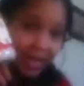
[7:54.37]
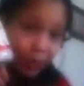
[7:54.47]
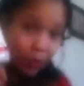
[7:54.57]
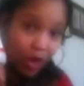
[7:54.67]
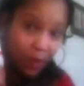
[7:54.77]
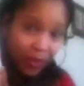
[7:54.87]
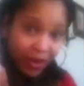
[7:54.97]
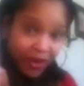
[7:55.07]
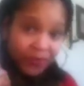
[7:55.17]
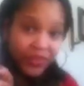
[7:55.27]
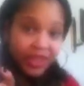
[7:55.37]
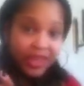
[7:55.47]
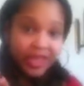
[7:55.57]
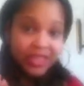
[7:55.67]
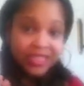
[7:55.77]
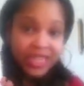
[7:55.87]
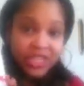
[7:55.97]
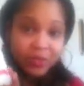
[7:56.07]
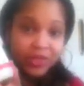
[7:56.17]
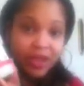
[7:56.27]
at Walmart in the
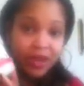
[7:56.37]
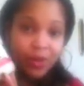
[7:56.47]
section with all